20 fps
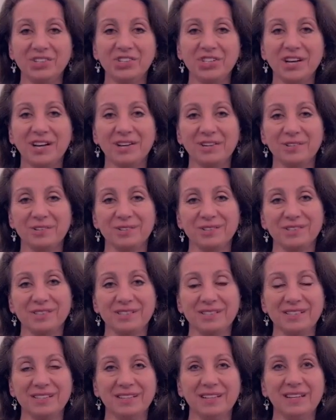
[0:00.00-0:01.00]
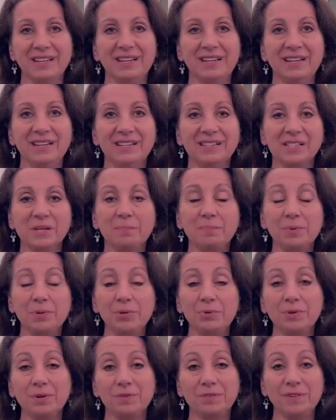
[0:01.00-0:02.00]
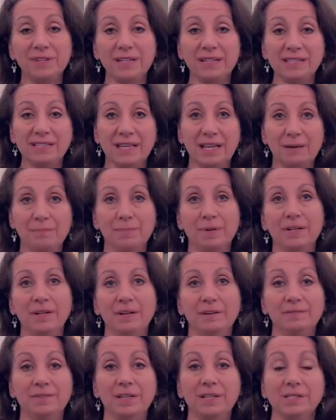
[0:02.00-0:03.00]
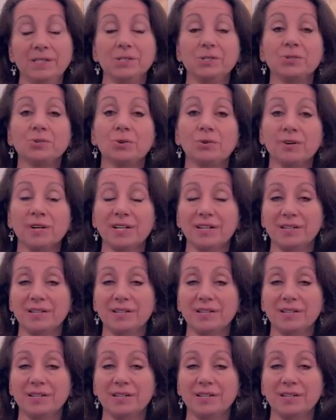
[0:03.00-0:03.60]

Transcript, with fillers: Checkers is a beautiful example of his story